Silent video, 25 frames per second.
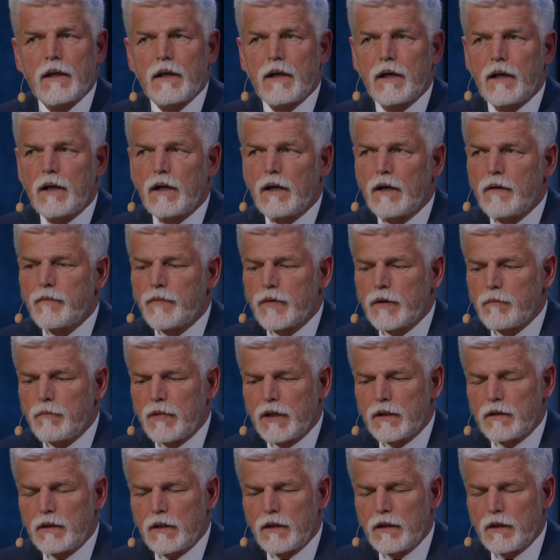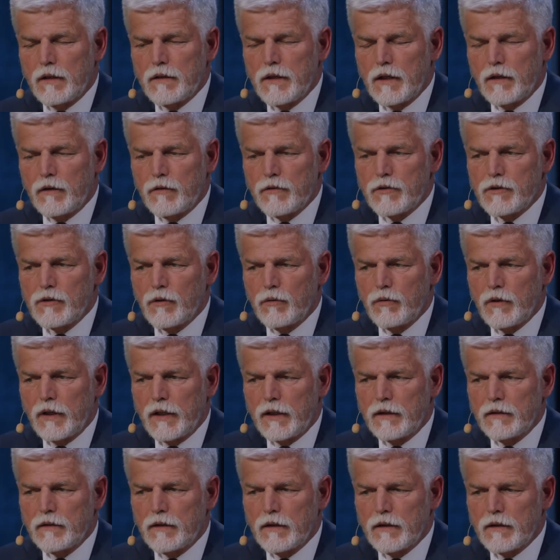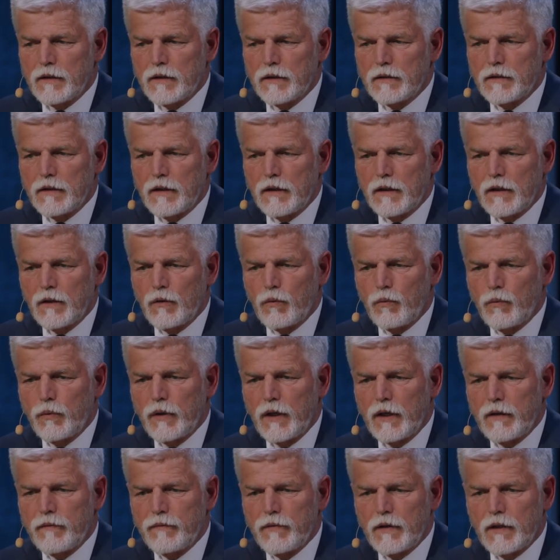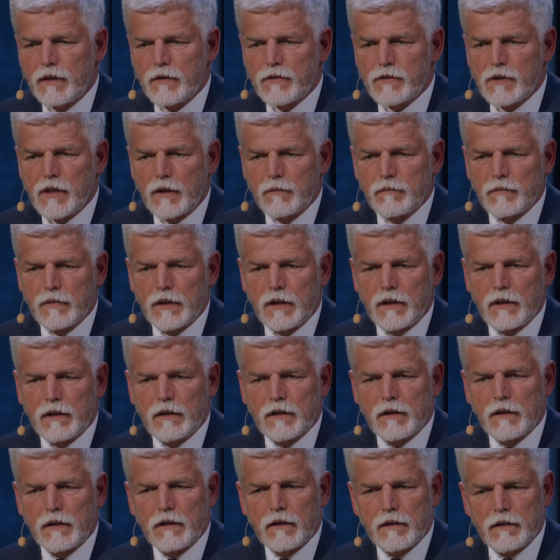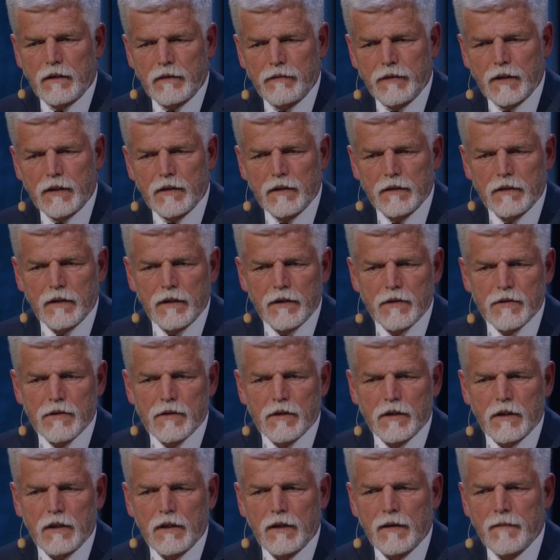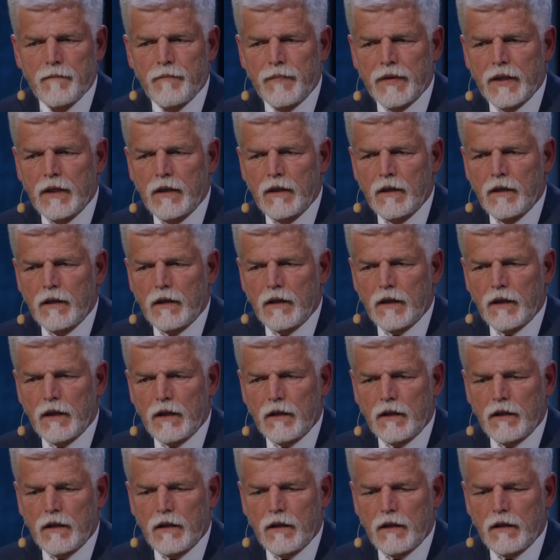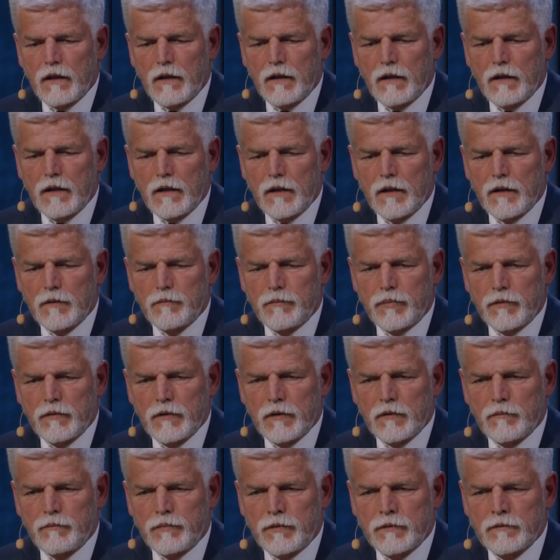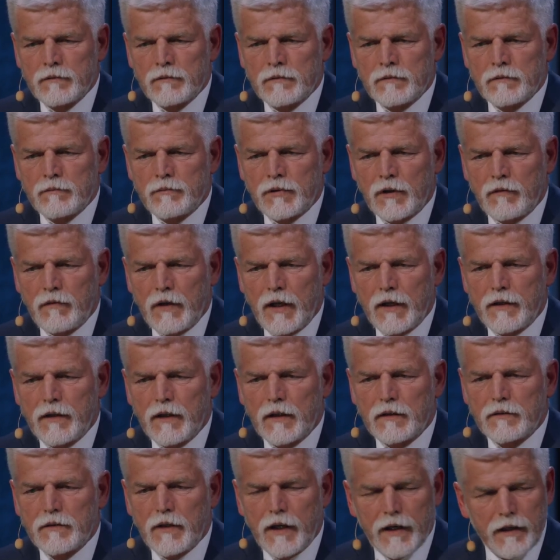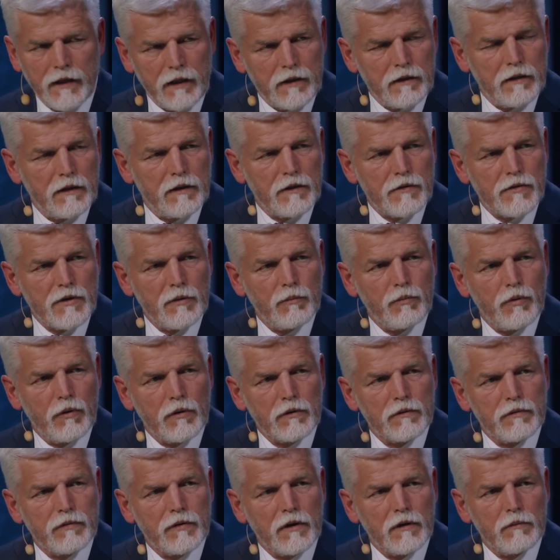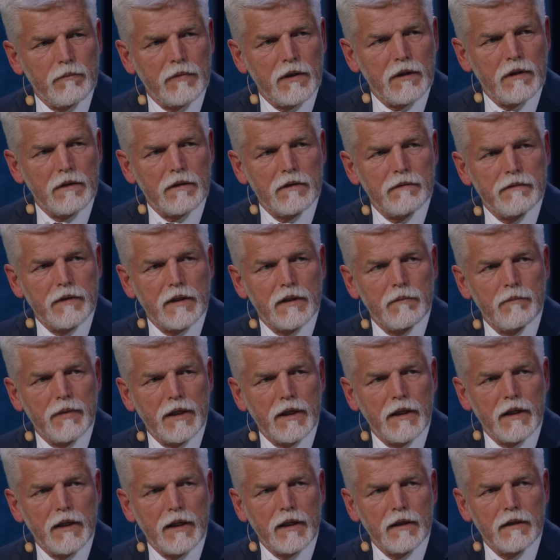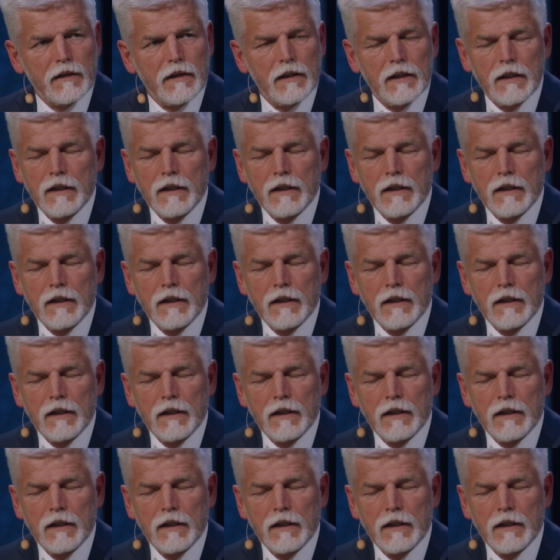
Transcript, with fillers: Uh, but uh, they also learned uh, that we have some difficulties in providing direct support from the very beginning.